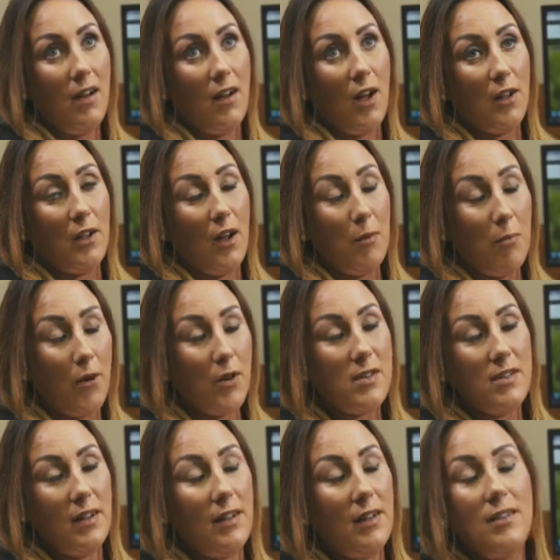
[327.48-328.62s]
I'm
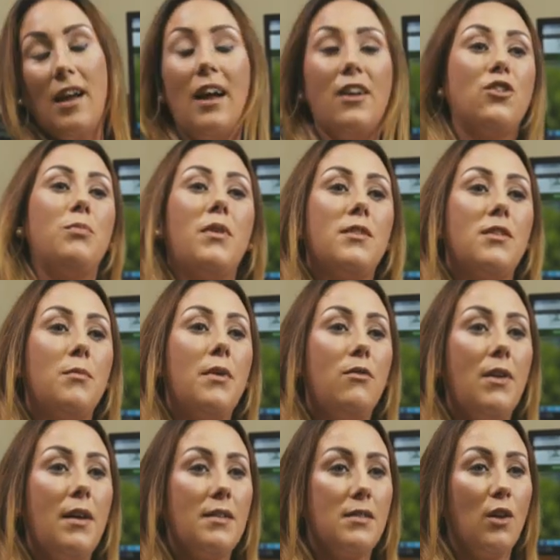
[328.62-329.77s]
personally attached because I'm in
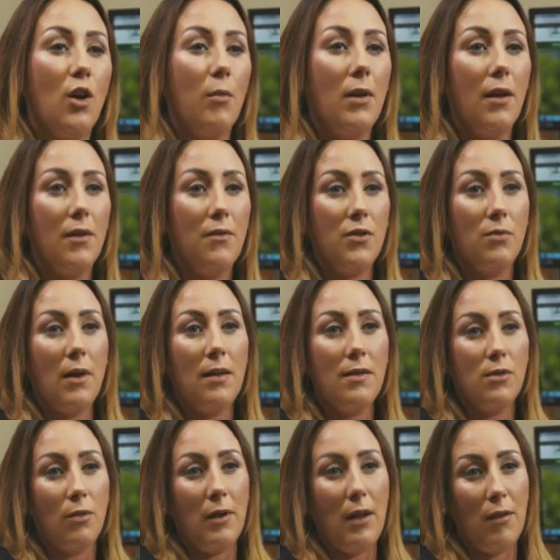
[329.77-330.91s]
racing all my life as well.
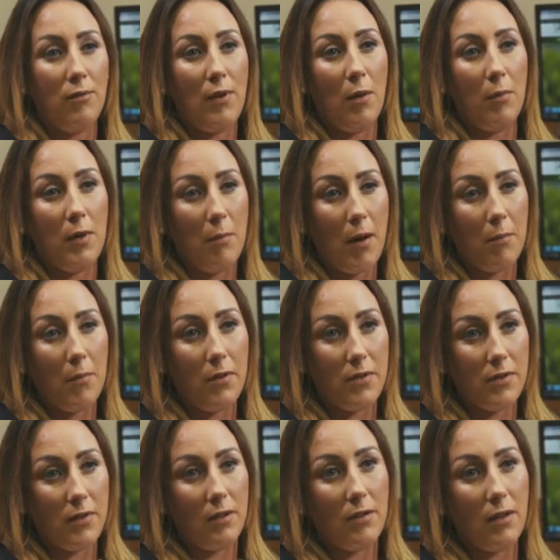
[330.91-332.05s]
So I have family
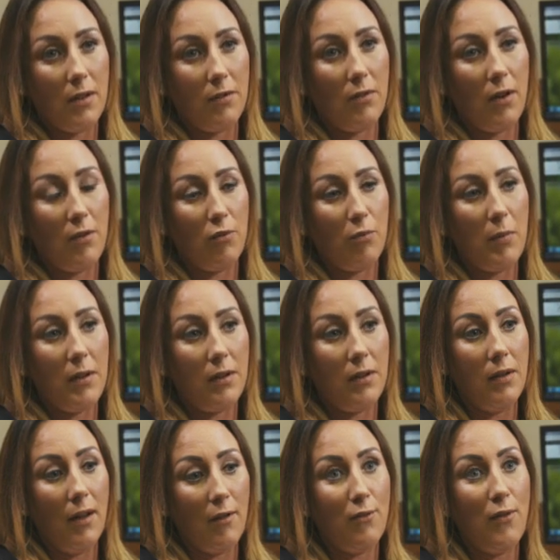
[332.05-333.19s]
members, and I've been
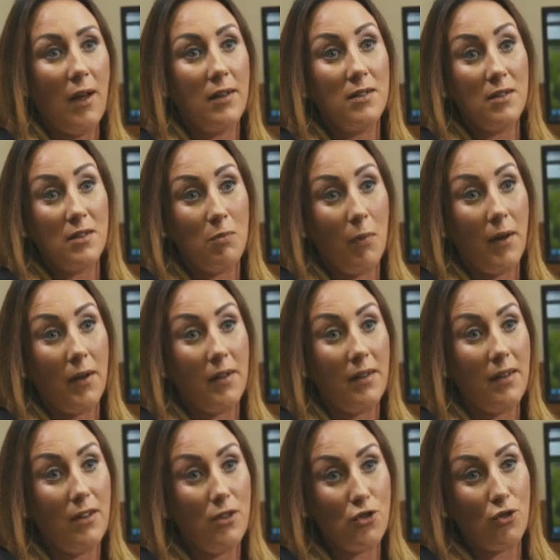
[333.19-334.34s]
affected by
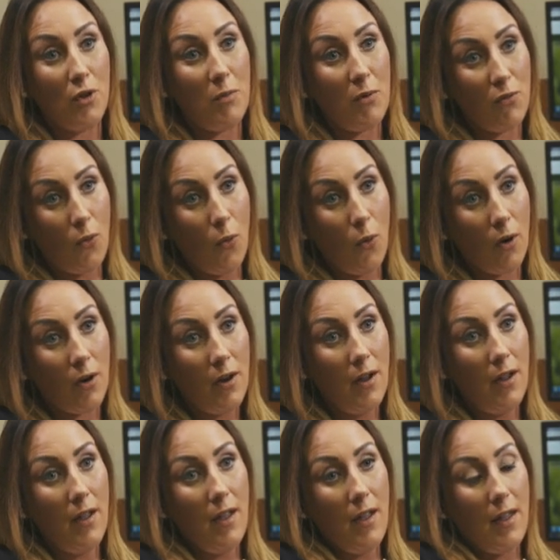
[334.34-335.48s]
injury before
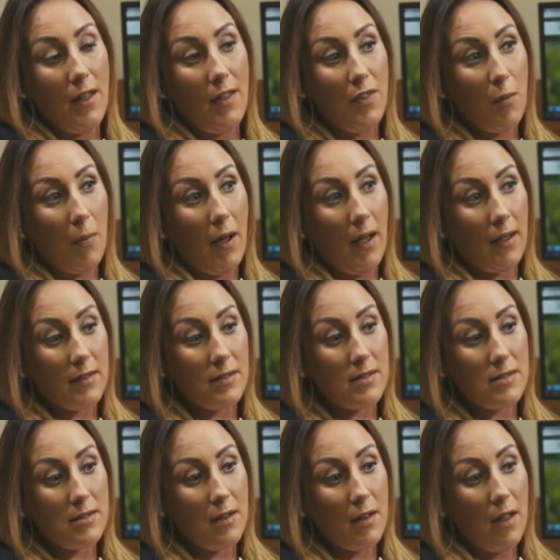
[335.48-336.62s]
in the
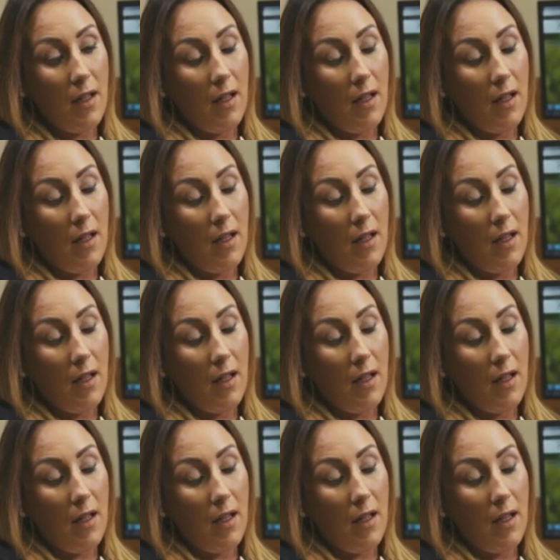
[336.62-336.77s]
past.